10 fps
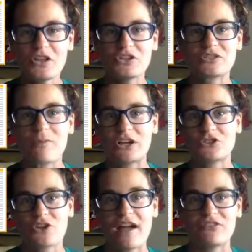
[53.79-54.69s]

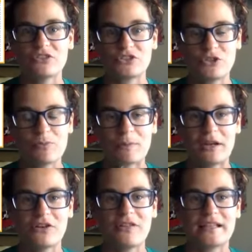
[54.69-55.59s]
Smart Travel Super
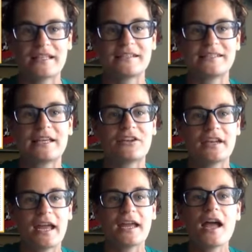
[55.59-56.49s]
Bundle that's on sale
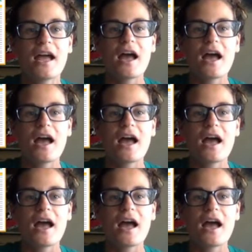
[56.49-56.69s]
today.